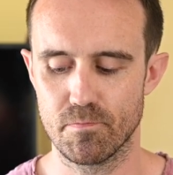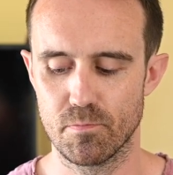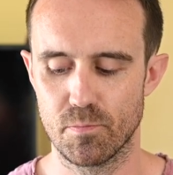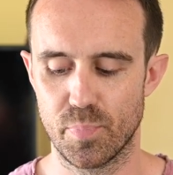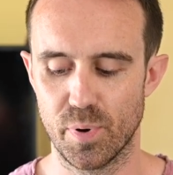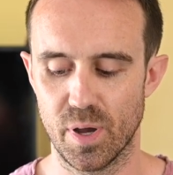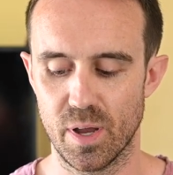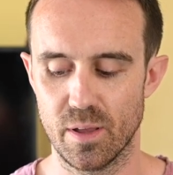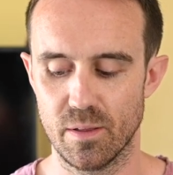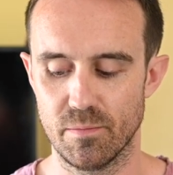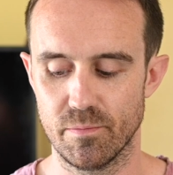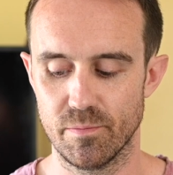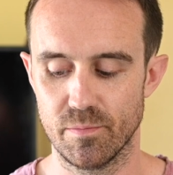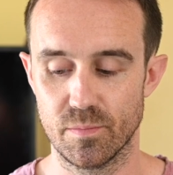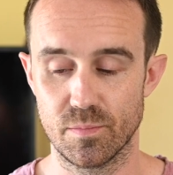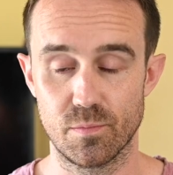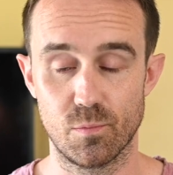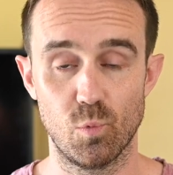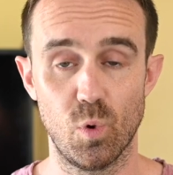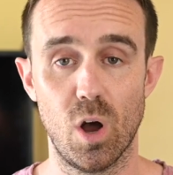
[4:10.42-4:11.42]
But
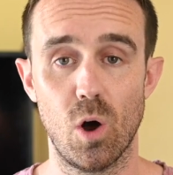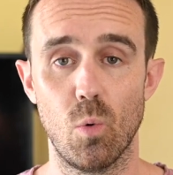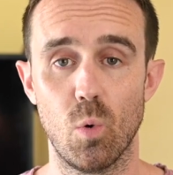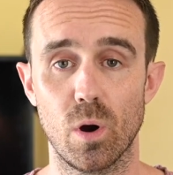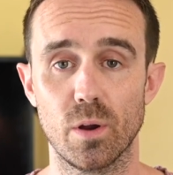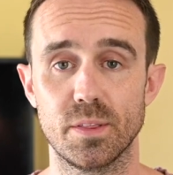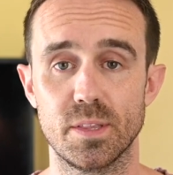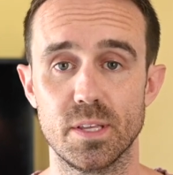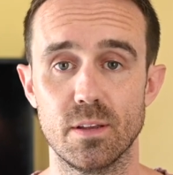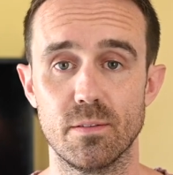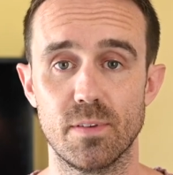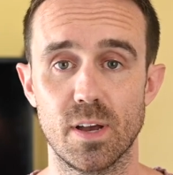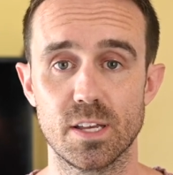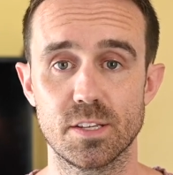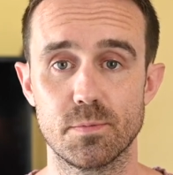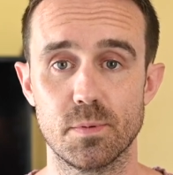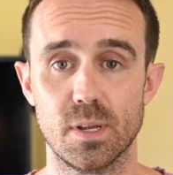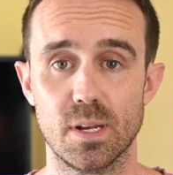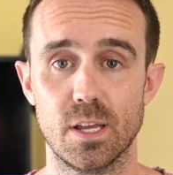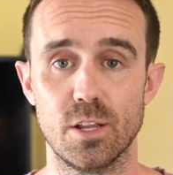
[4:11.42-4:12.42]
well worth the
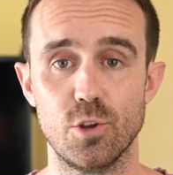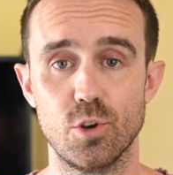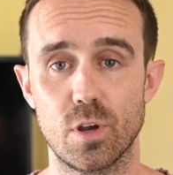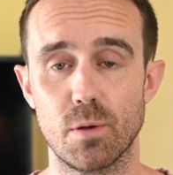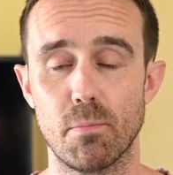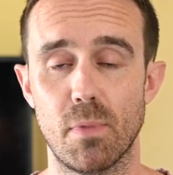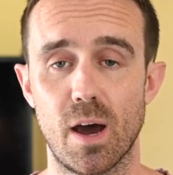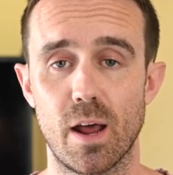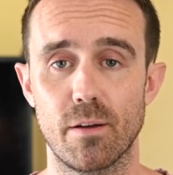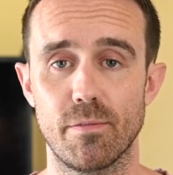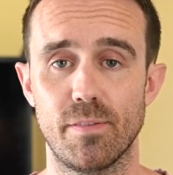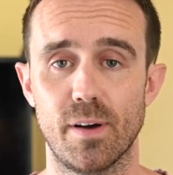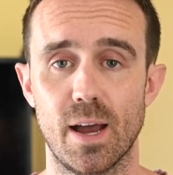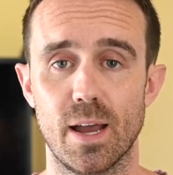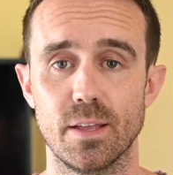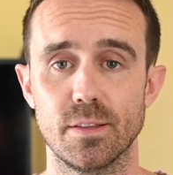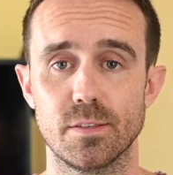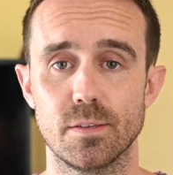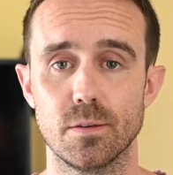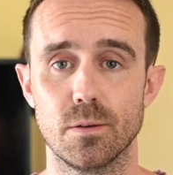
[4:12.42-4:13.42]
investment, and you can
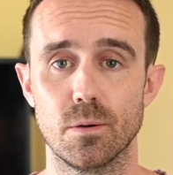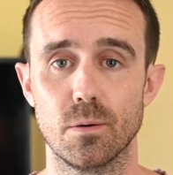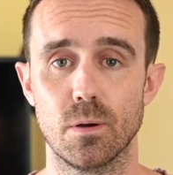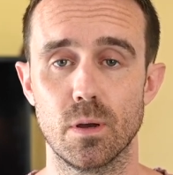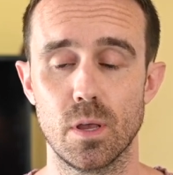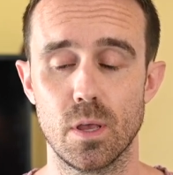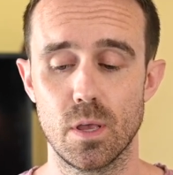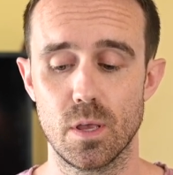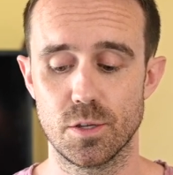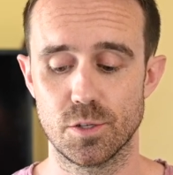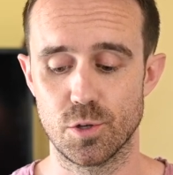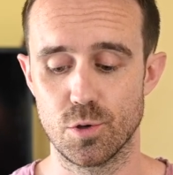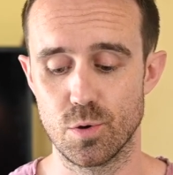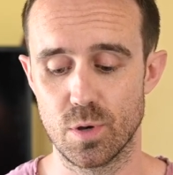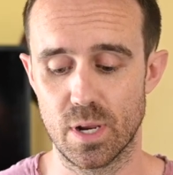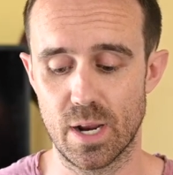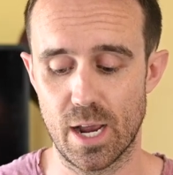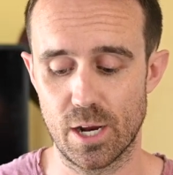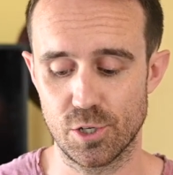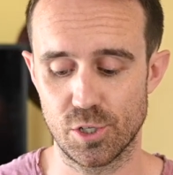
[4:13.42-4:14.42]
modify it too. So you
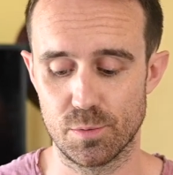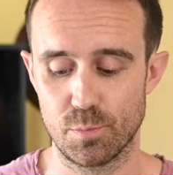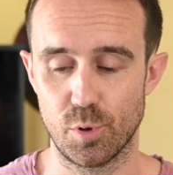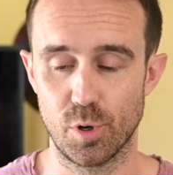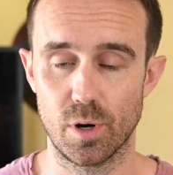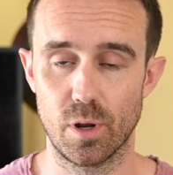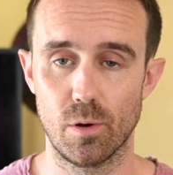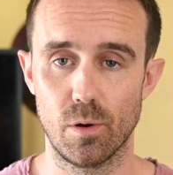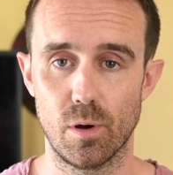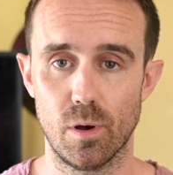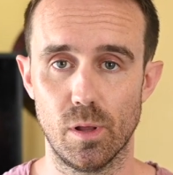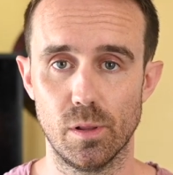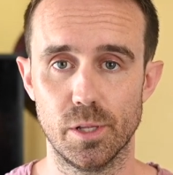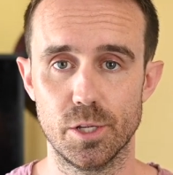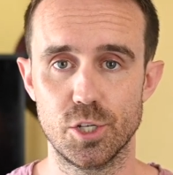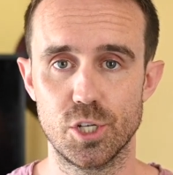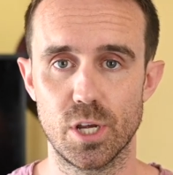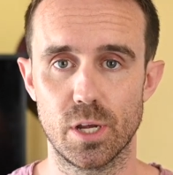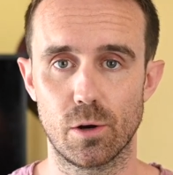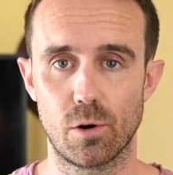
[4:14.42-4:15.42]
can actually put a
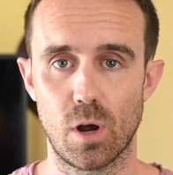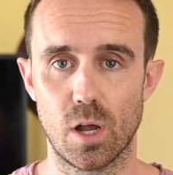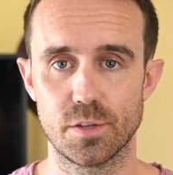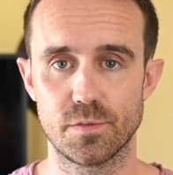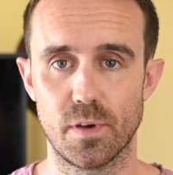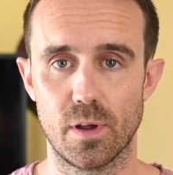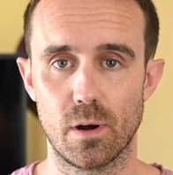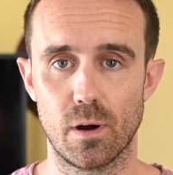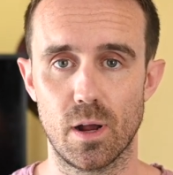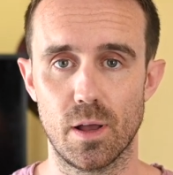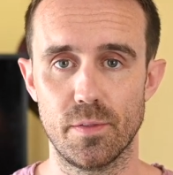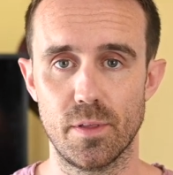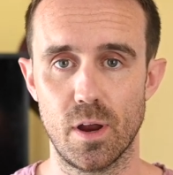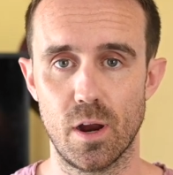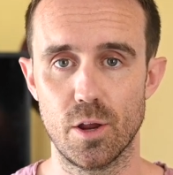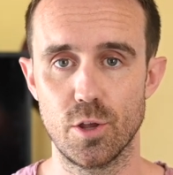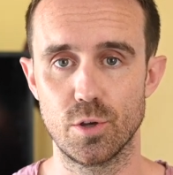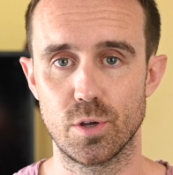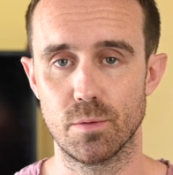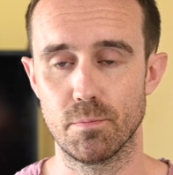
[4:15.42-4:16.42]
legit crossfader on
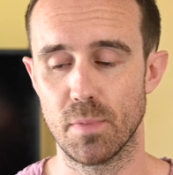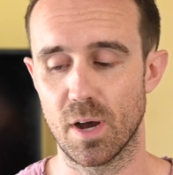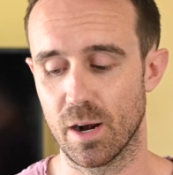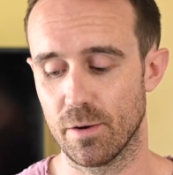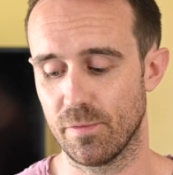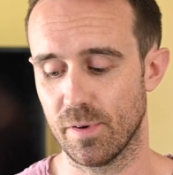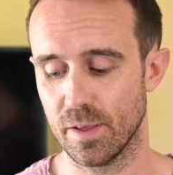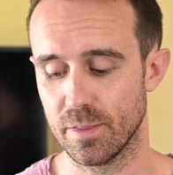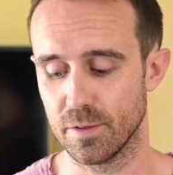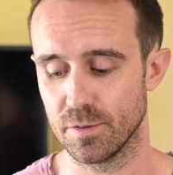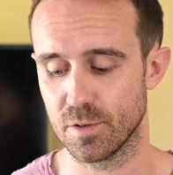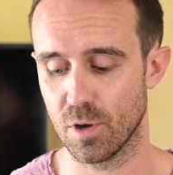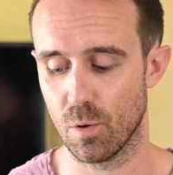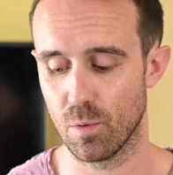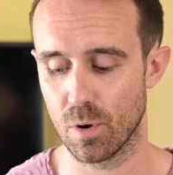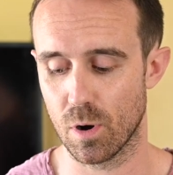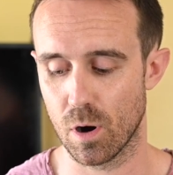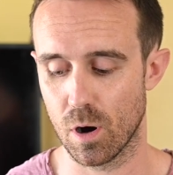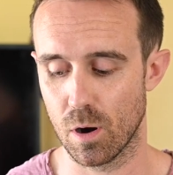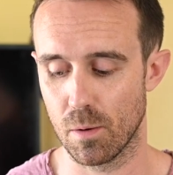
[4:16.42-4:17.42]
there. You can modify the
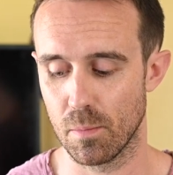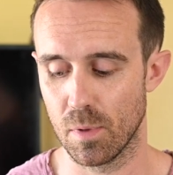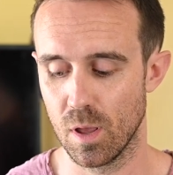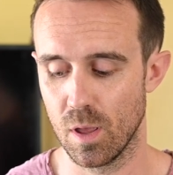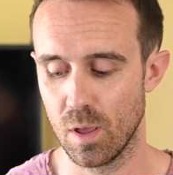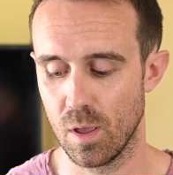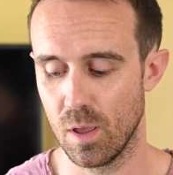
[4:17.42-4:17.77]
tone arm.